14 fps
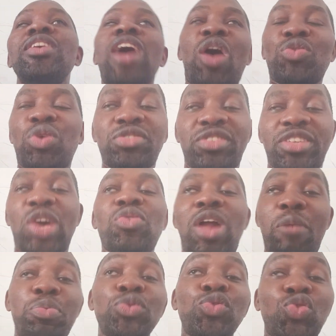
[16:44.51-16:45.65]
I'll just circle
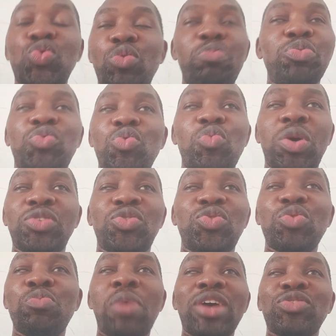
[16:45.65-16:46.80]
and put
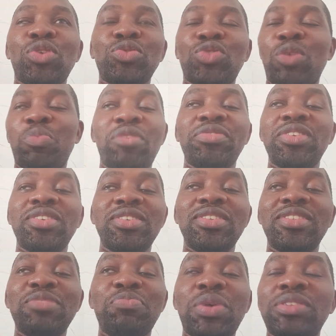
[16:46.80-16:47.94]
two marks on top of
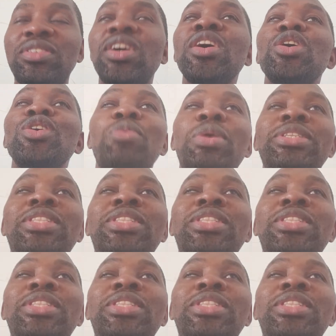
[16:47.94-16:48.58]
the person. So by the